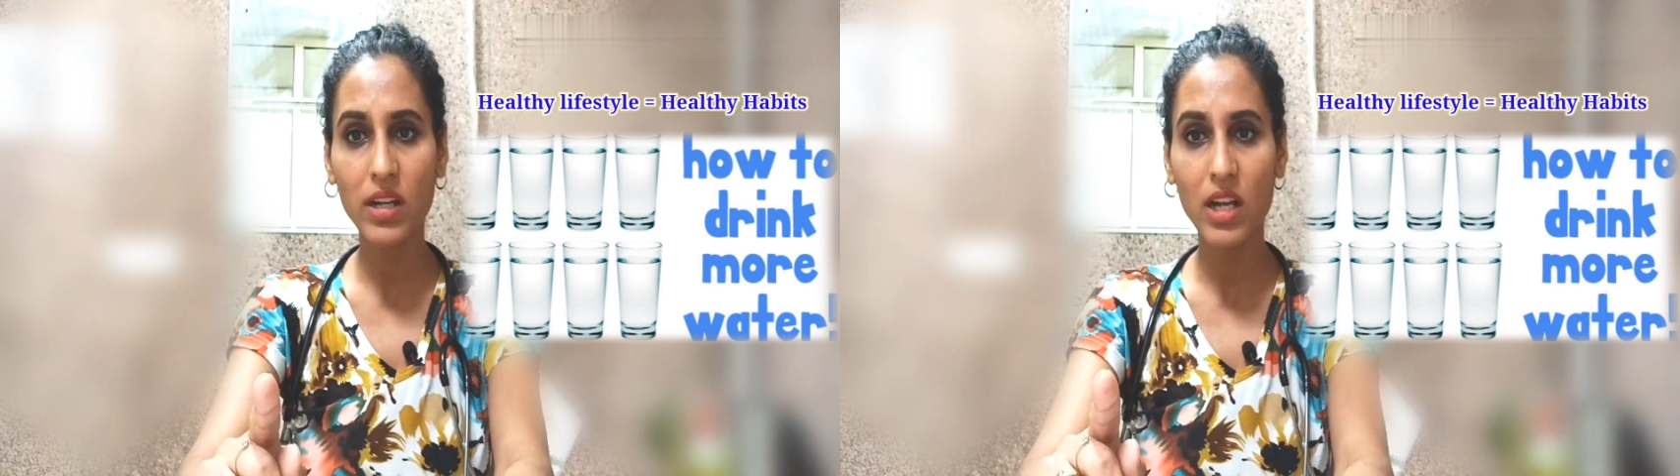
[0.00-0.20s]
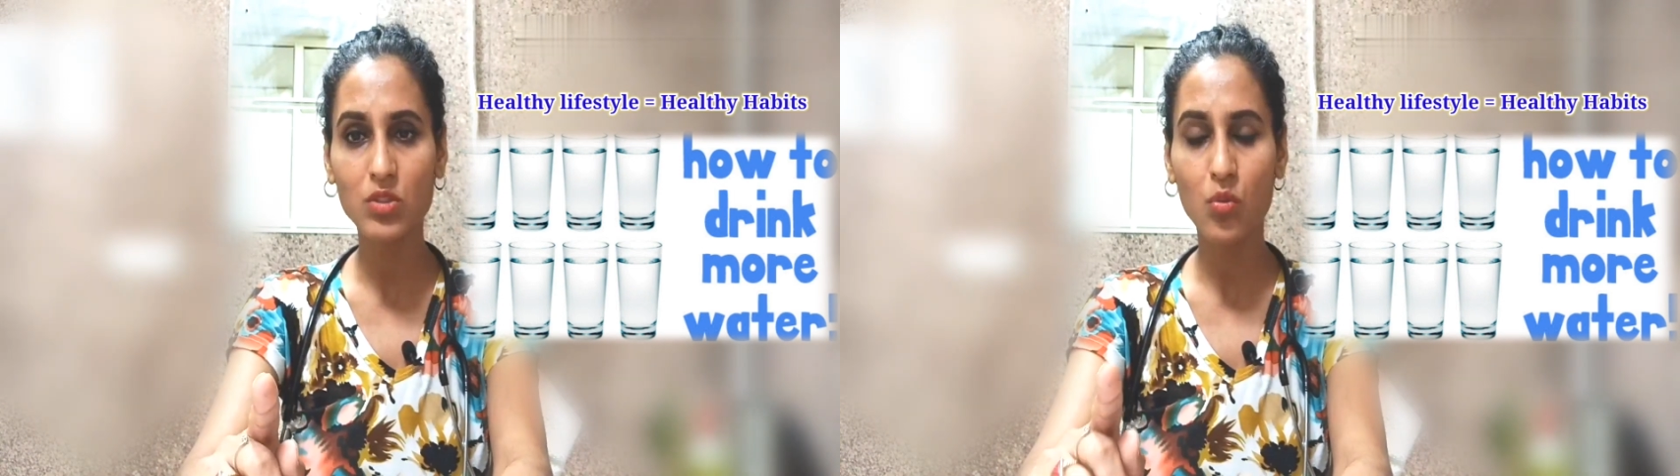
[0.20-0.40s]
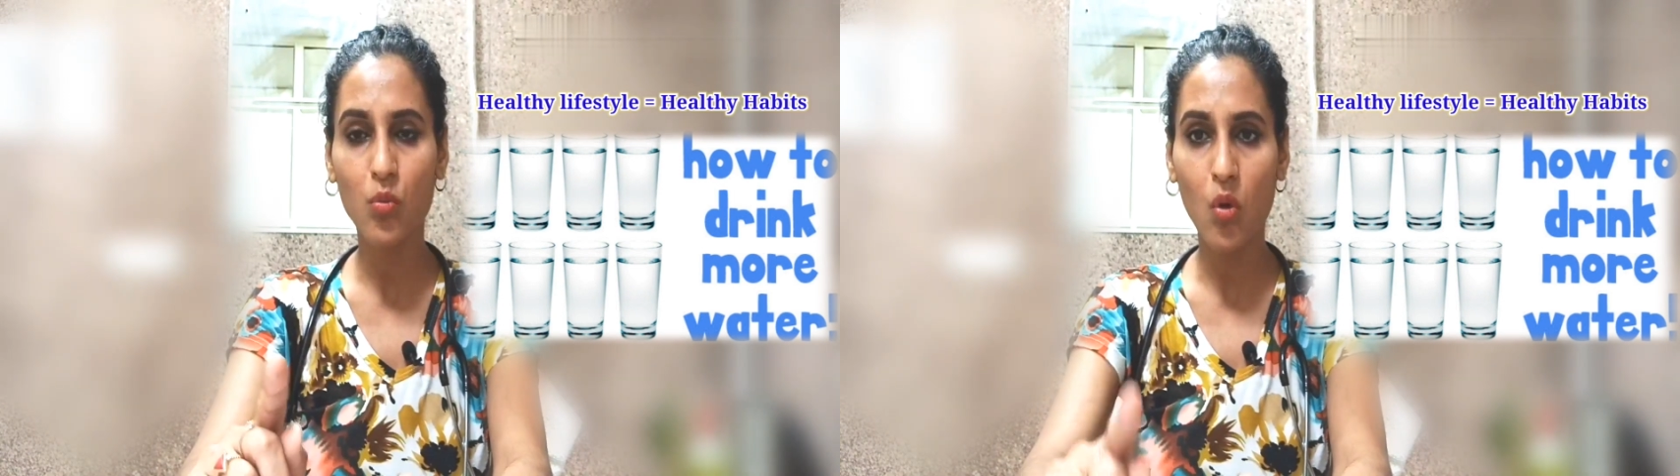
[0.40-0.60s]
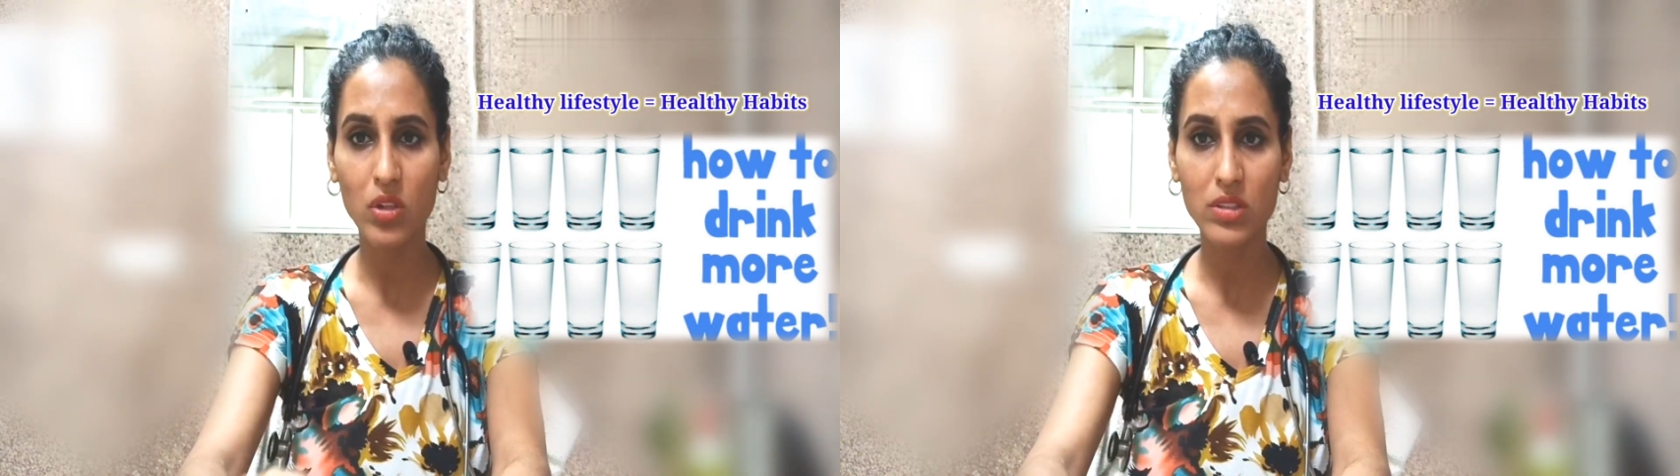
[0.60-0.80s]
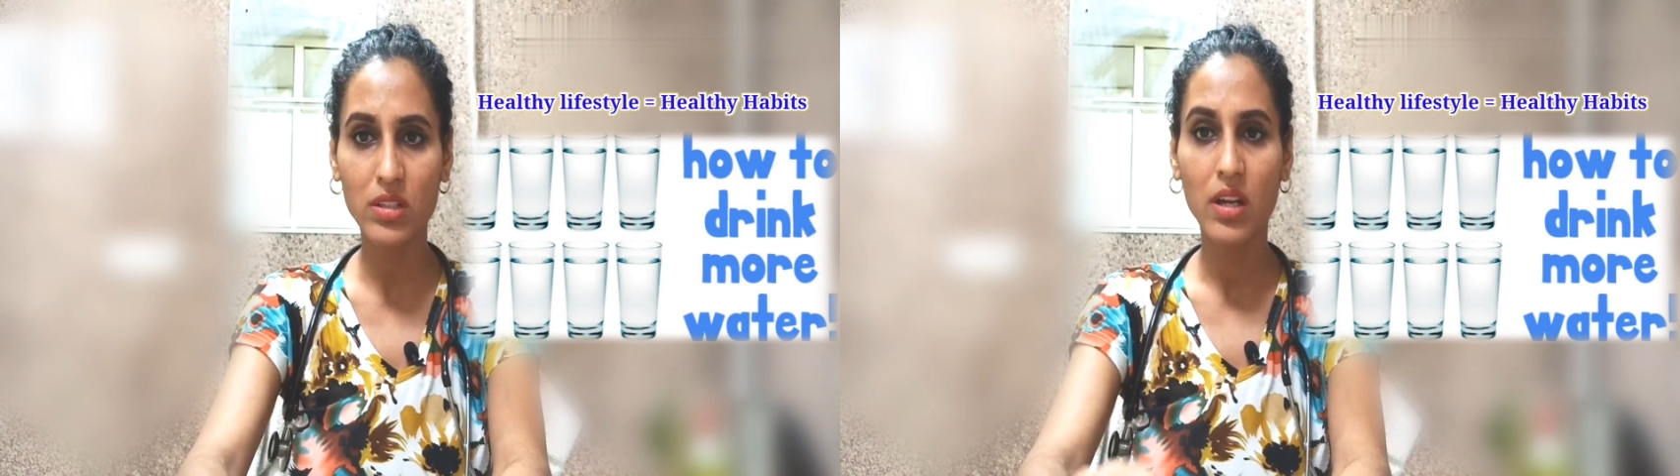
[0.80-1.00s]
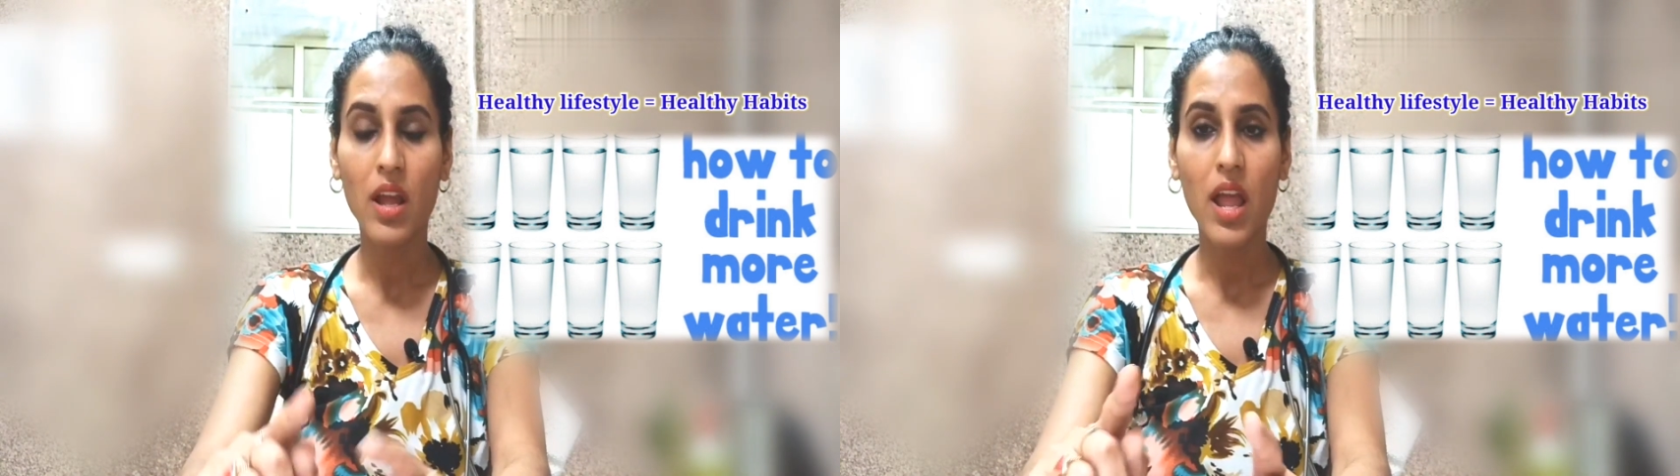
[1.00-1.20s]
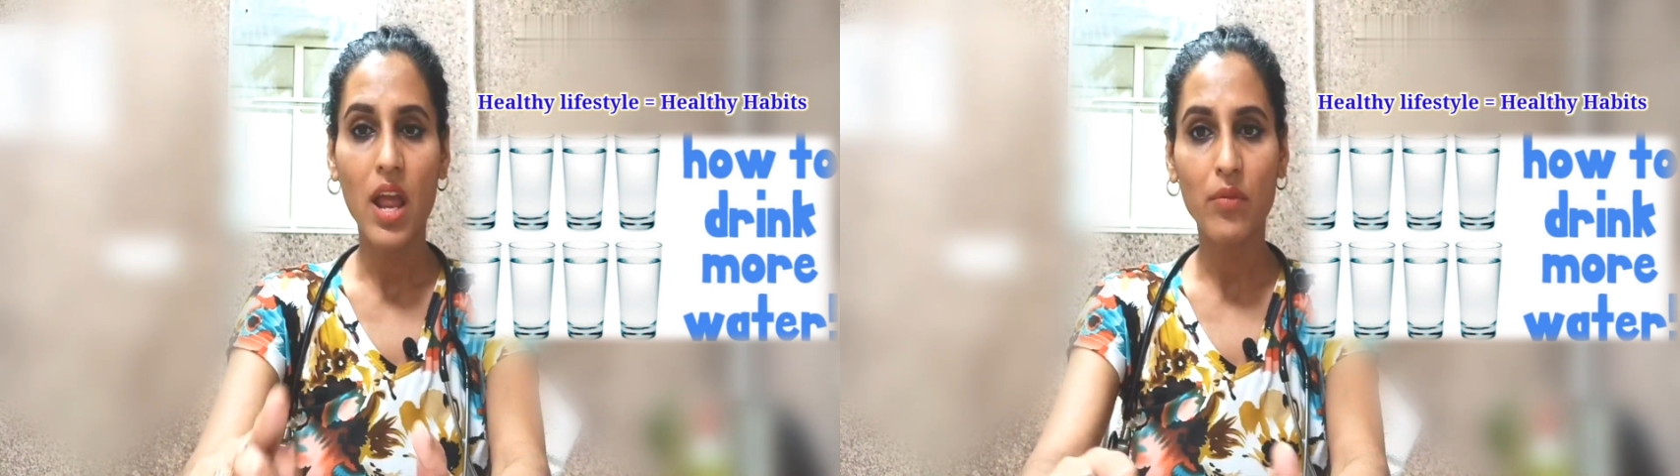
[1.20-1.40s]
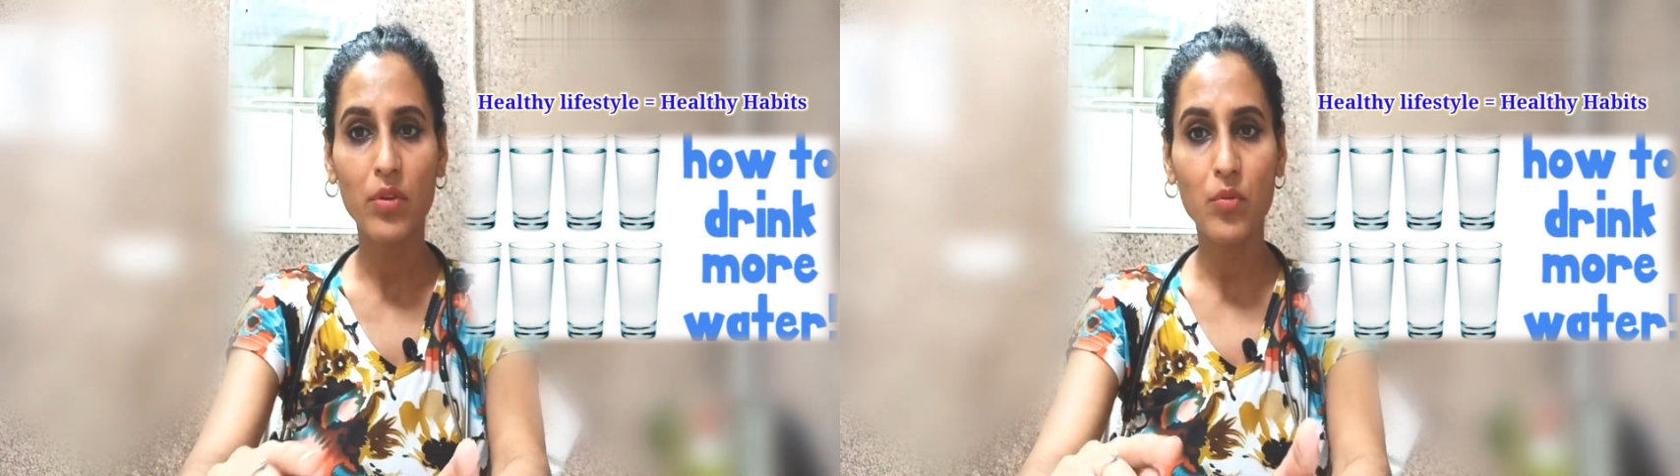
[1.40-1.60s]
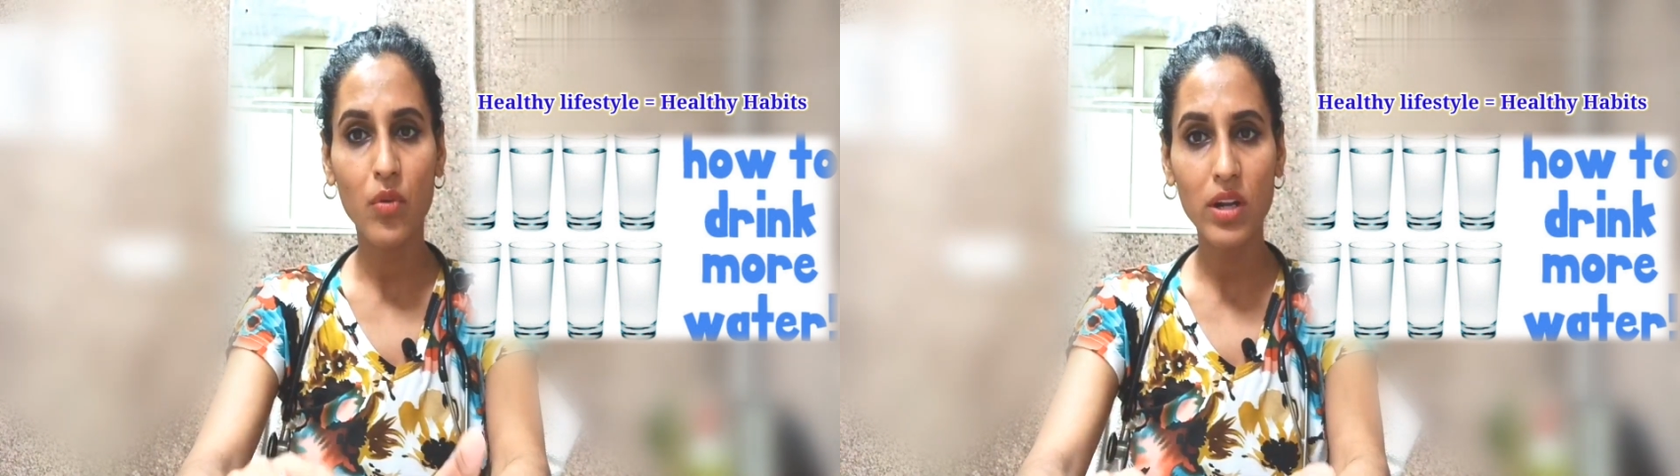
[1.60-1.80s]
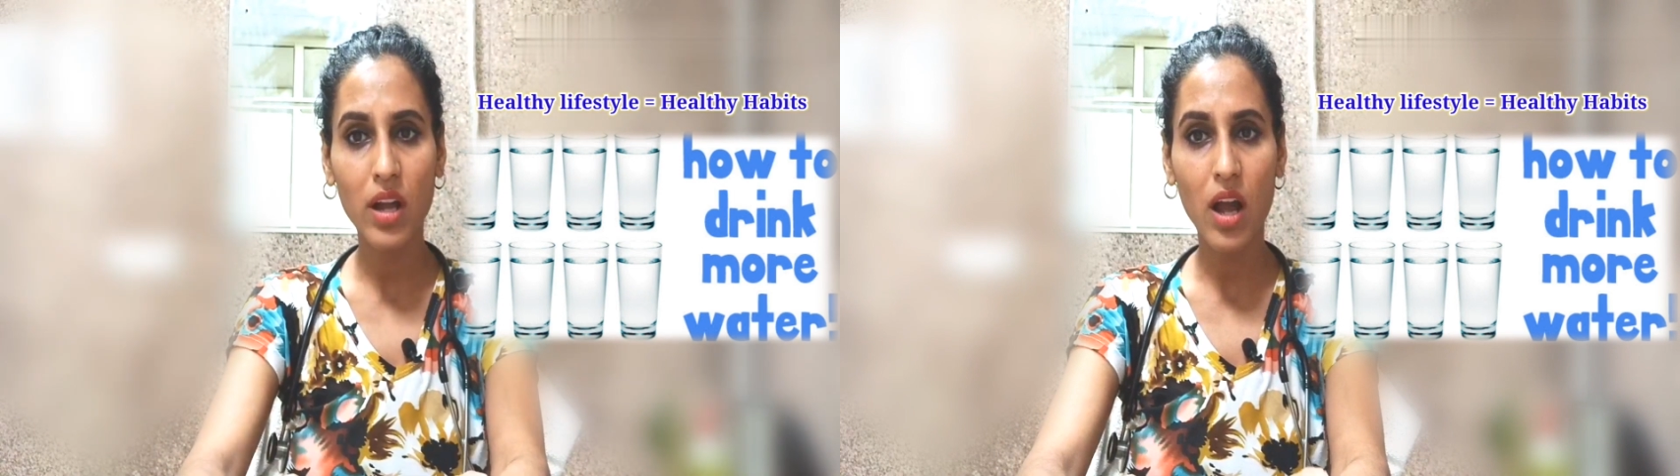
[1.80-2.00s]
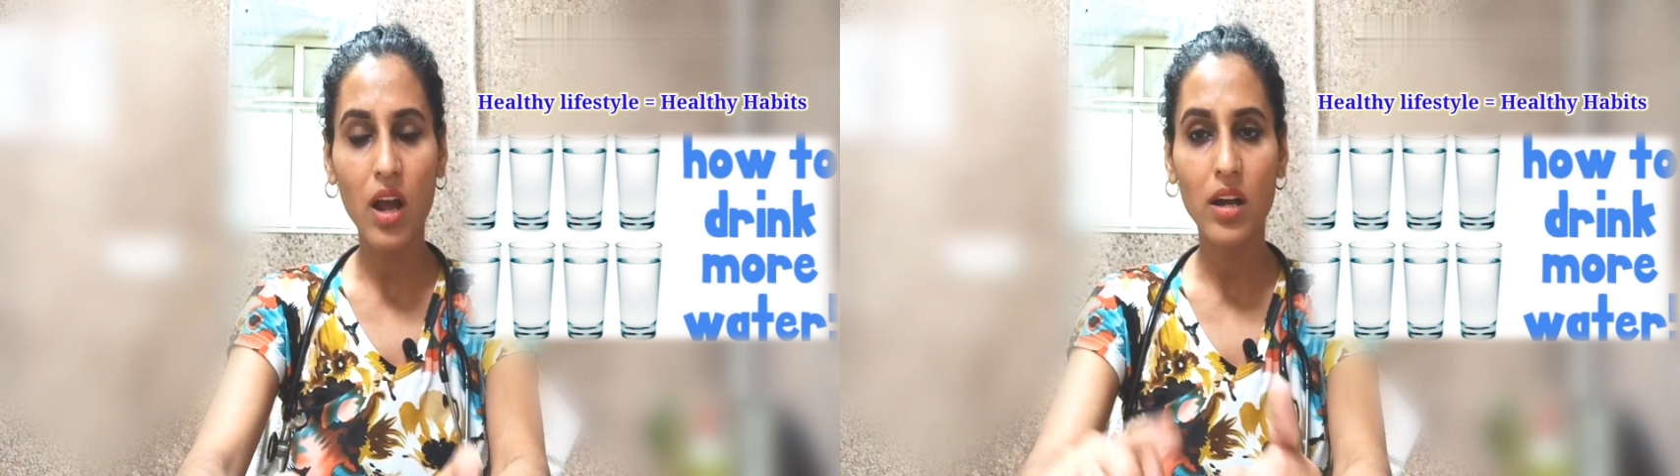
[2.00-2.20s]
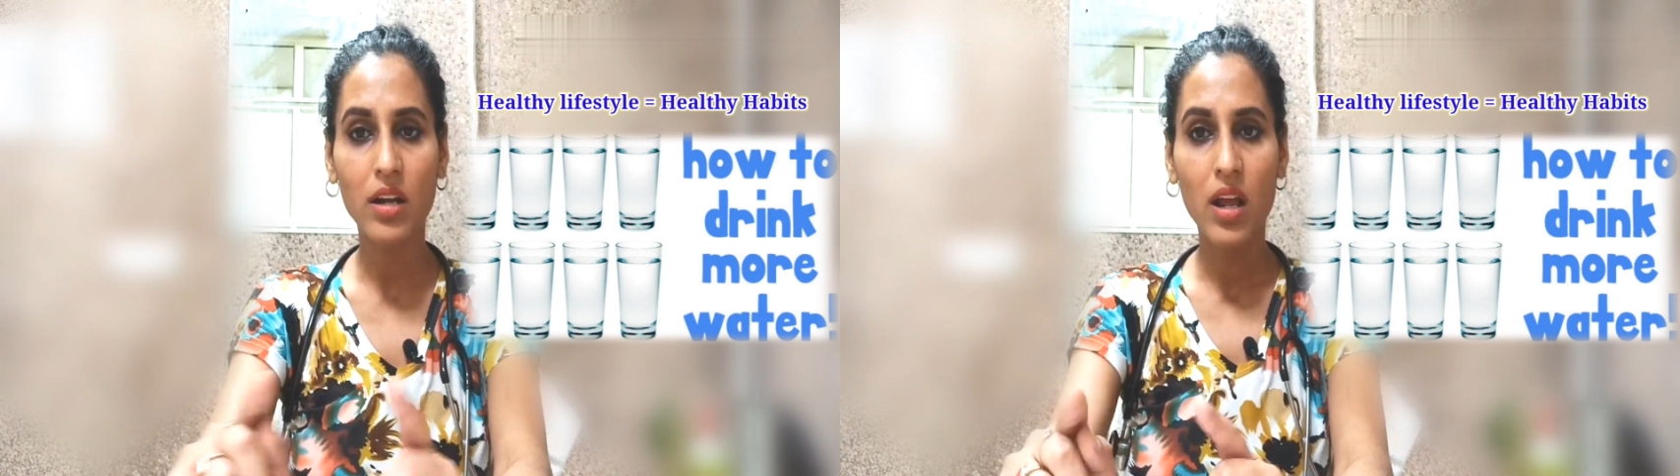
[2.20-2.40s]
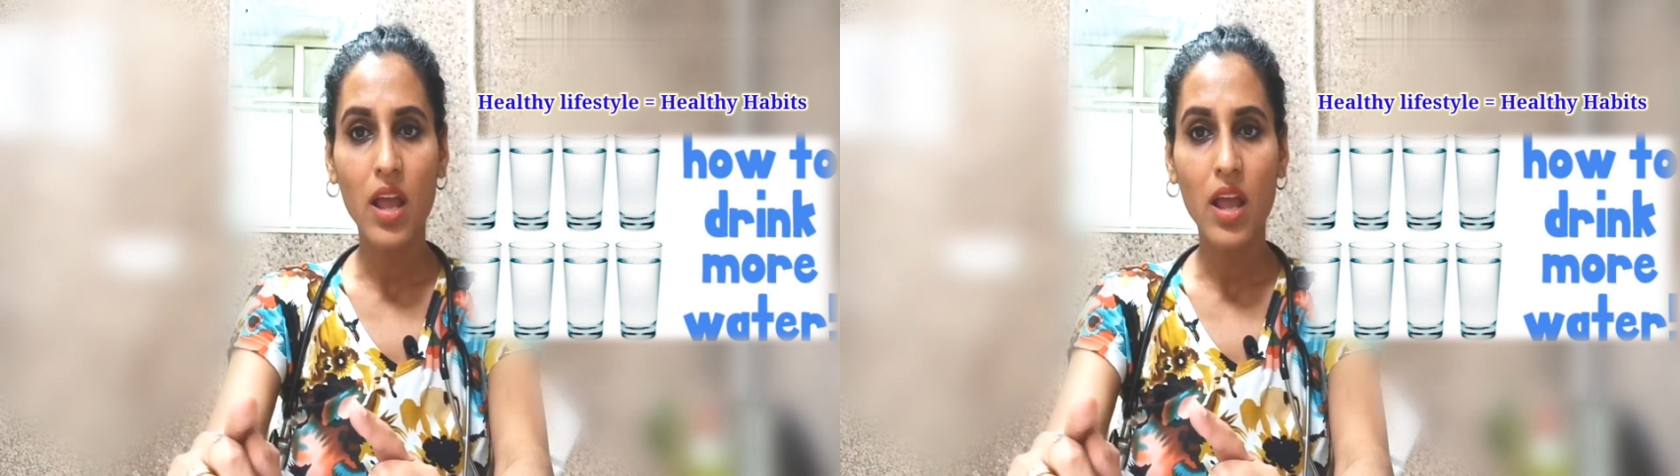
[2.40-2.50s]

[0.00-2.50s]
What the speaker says: glass of water every 1 hour,